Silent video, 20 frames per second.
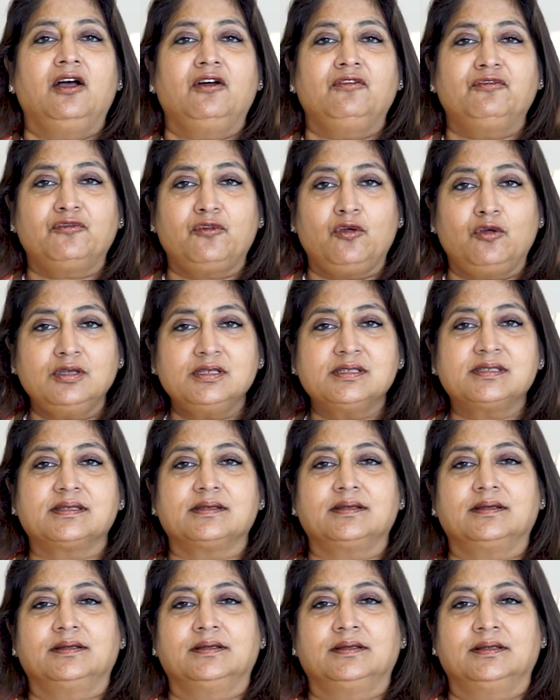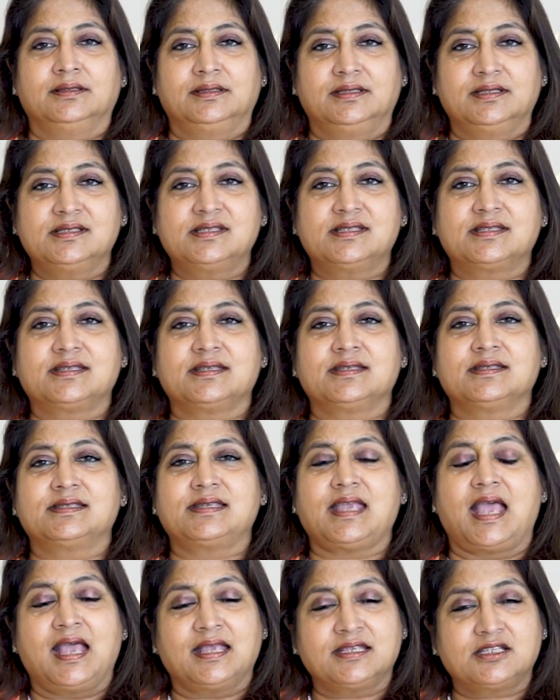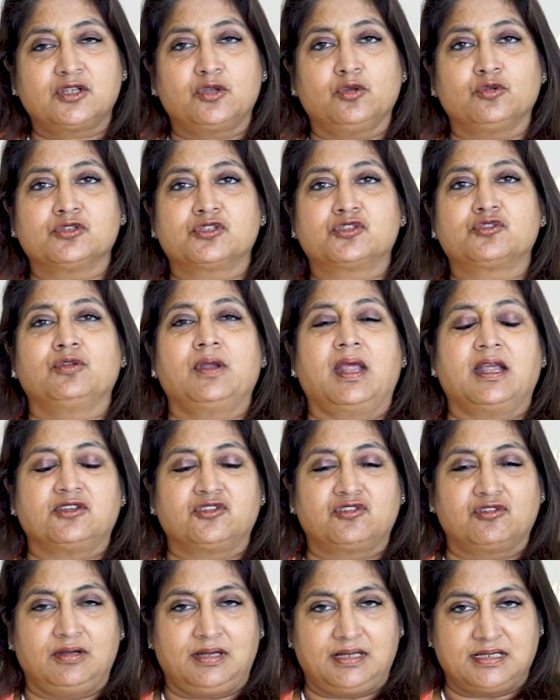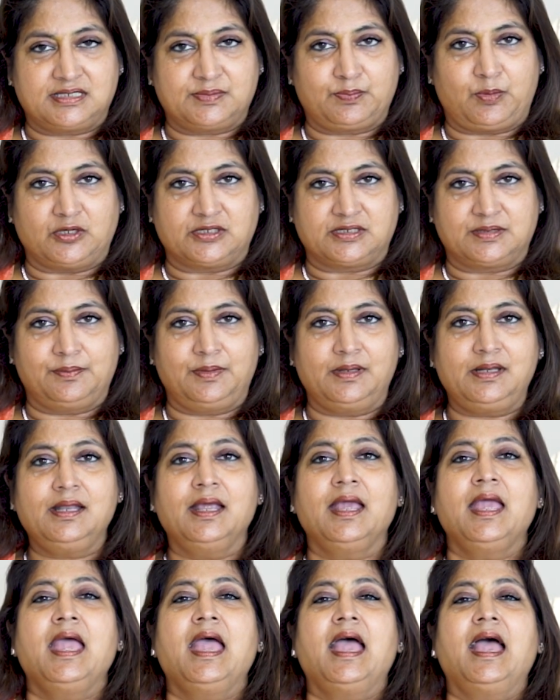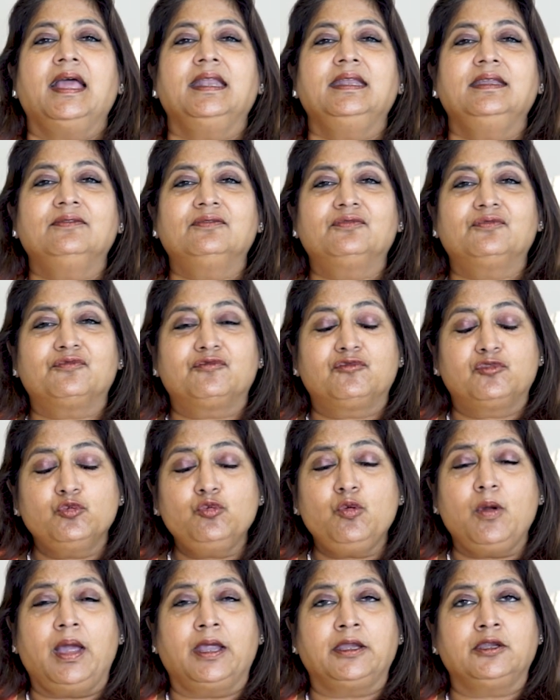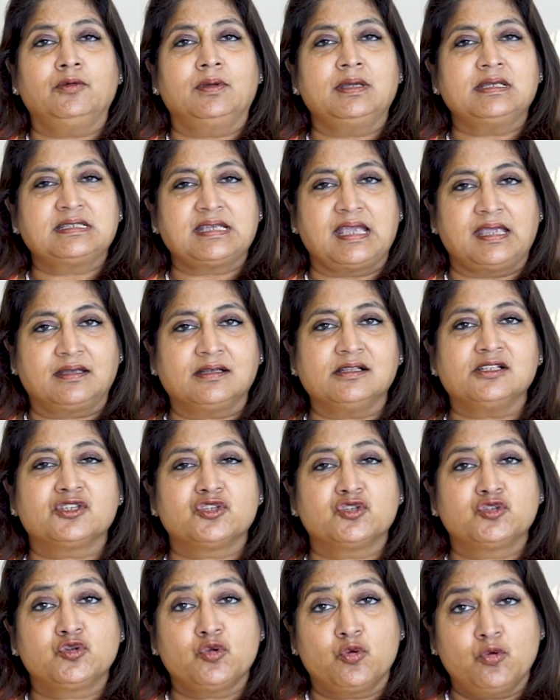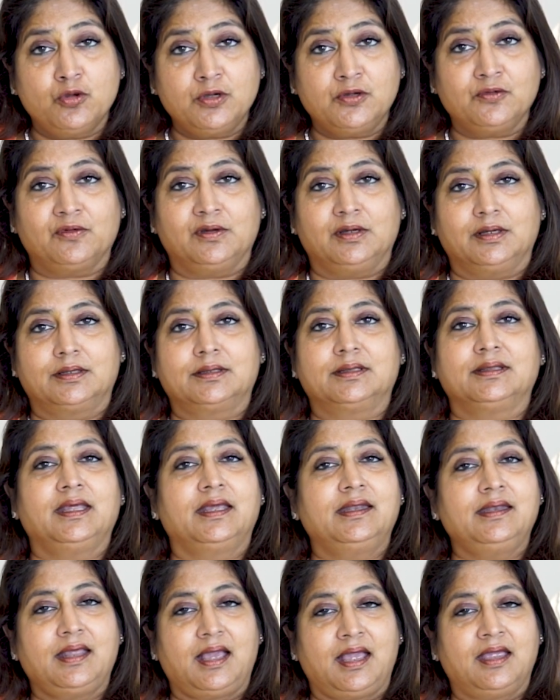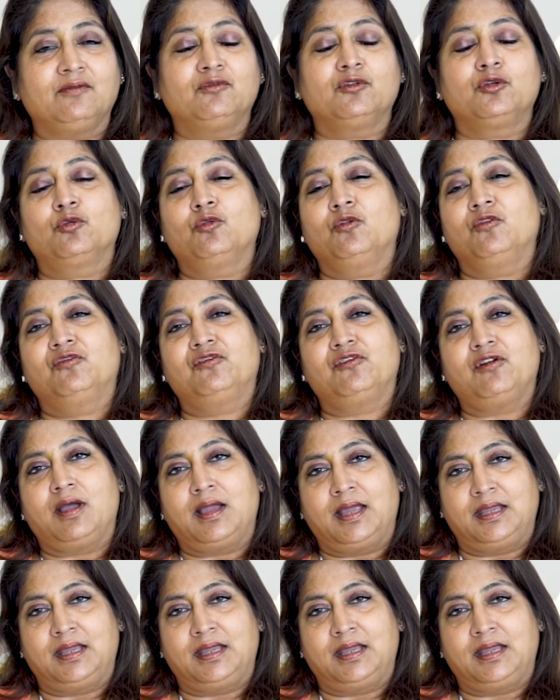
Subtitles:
Of course, this is as close to natural as possible. And if 2 IUI cycles don't work, then I would go for